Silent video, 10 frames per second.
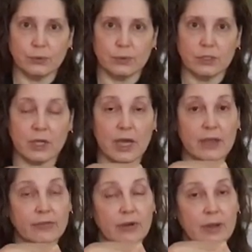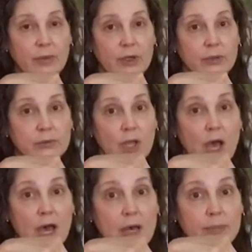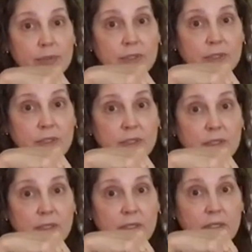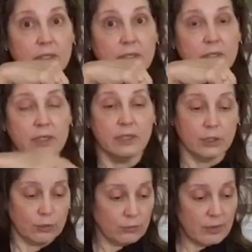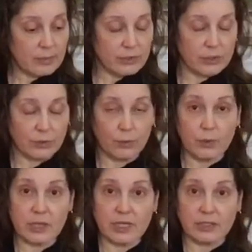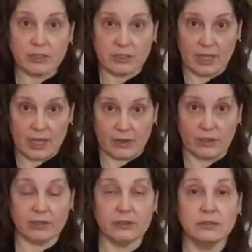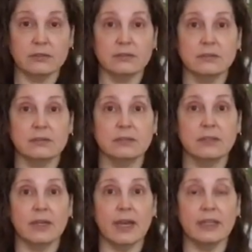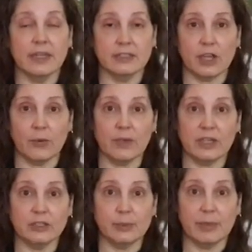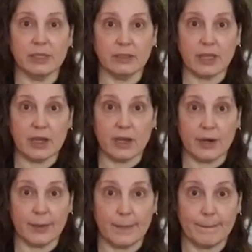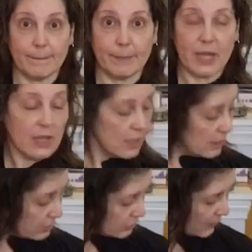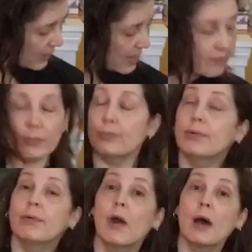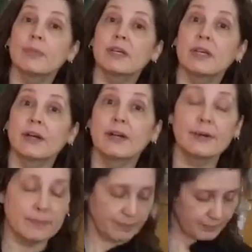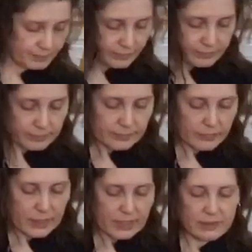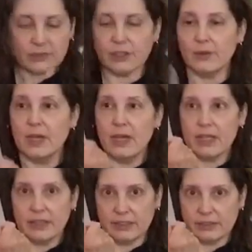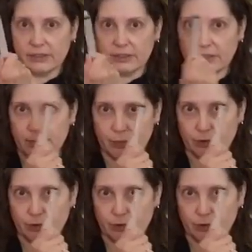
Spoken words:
the diaphragm goes up, the ribs squeeze together, and that's how we expel the air. So I have a prop here. So this is a simple